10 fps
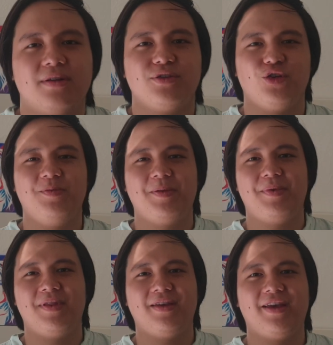So you might be
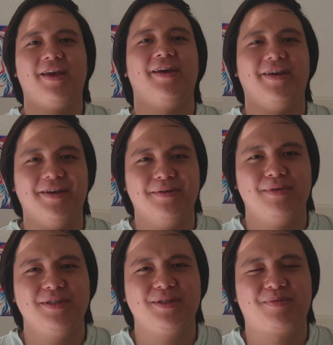thinking, hey,
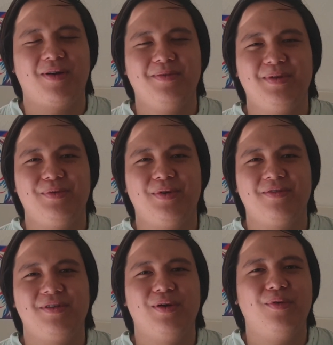this is probably one
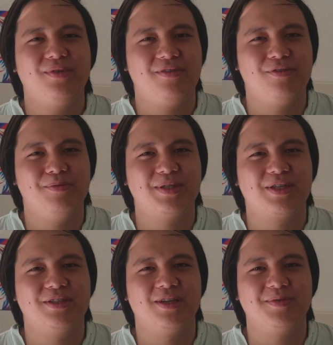of the only few
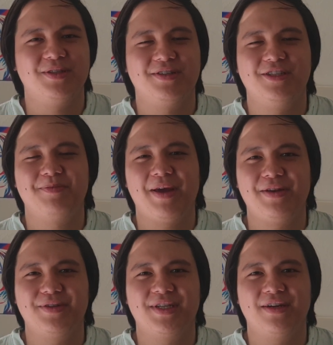misconceptions the
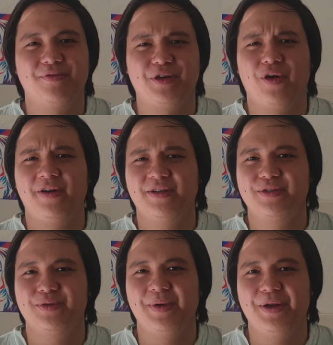Spaniards have regarding the
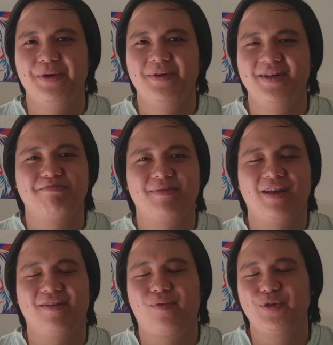tomato.
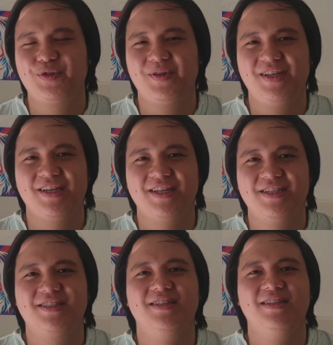Unfortunately, it
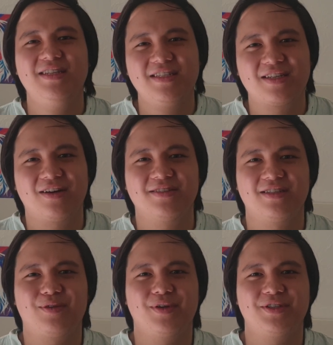is the least
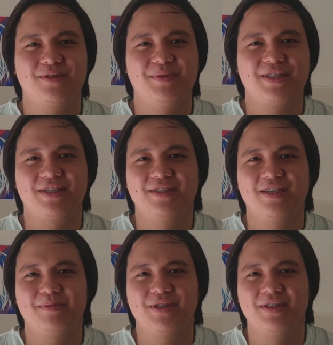consequential
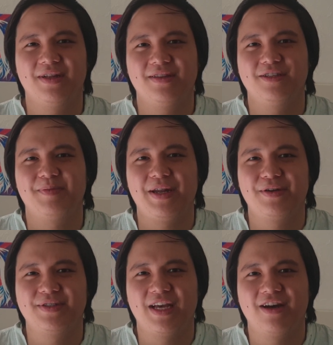misconception that the
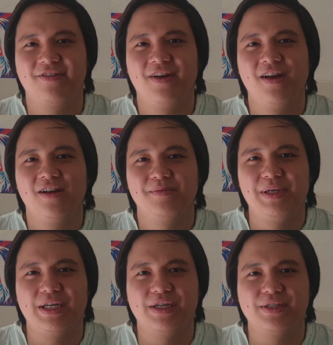Spaniards have,
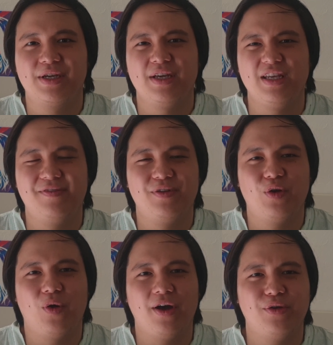because even
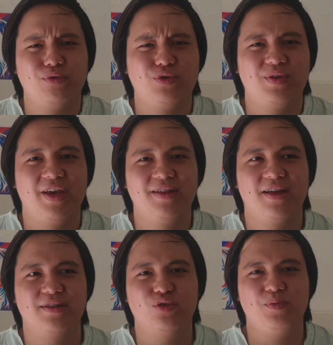though I know today
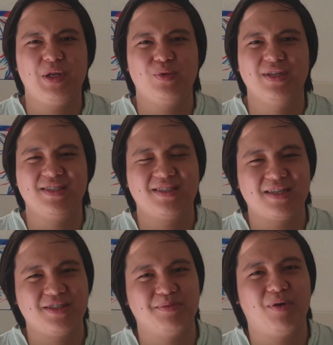that the tomato is
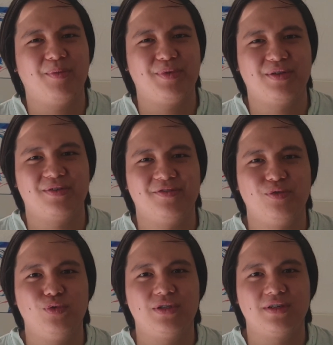such a popular
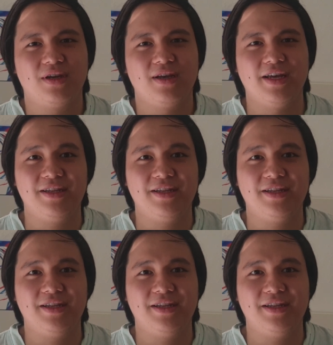fruit, and